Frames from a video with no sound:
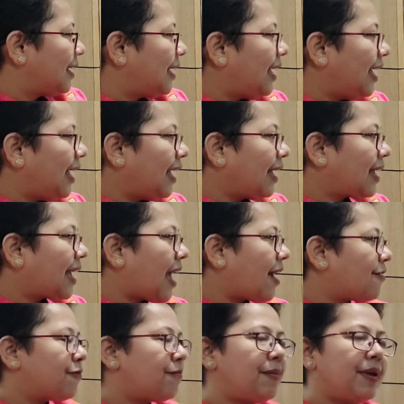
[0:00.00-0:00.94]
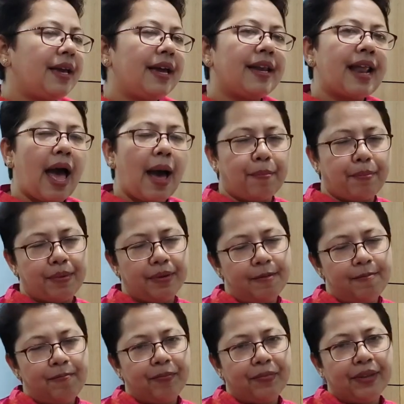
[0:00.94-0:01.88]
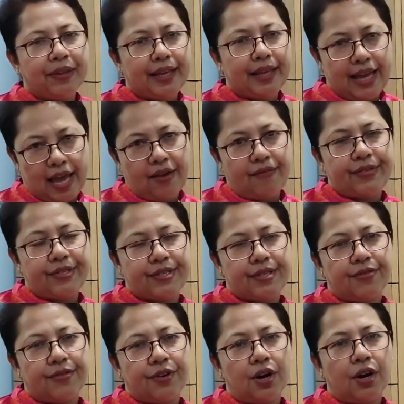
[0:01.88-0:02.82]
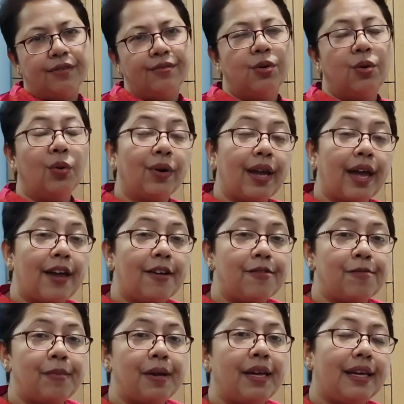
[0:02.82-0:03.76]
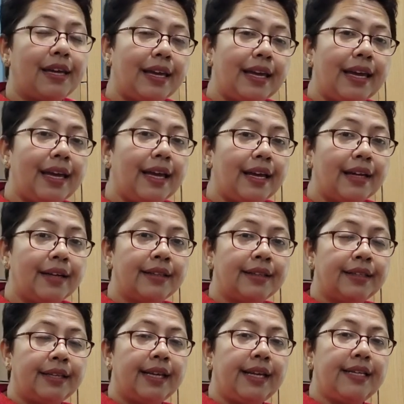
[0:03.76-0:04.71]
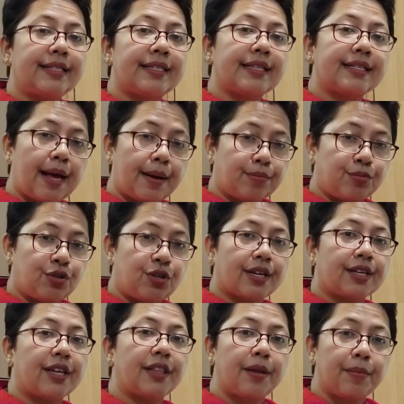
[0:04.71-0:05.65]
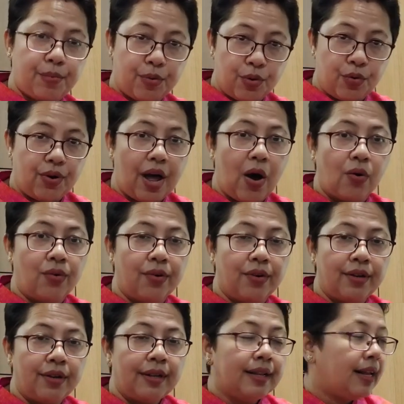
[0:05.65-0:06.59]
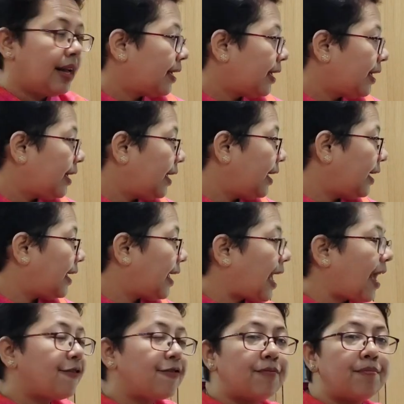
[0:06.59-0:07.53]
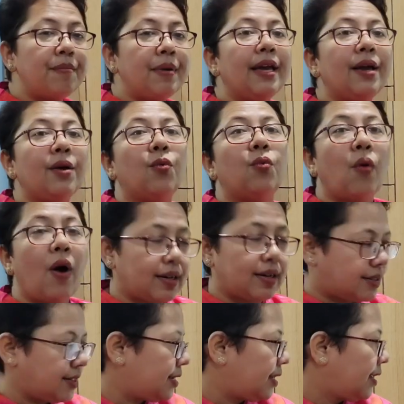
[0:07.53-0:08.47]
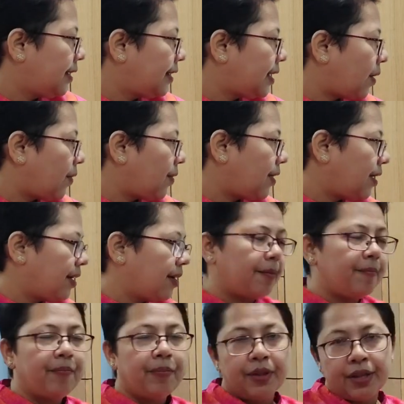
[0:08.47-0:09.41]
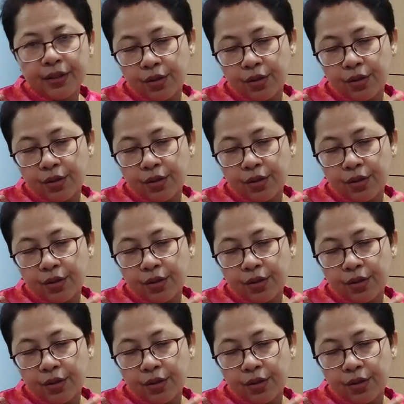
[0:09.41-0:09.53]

He gave me an apple. Gave is the verb. Who gave me? He. He is the subject and the pronoun. He gave me what? Now here,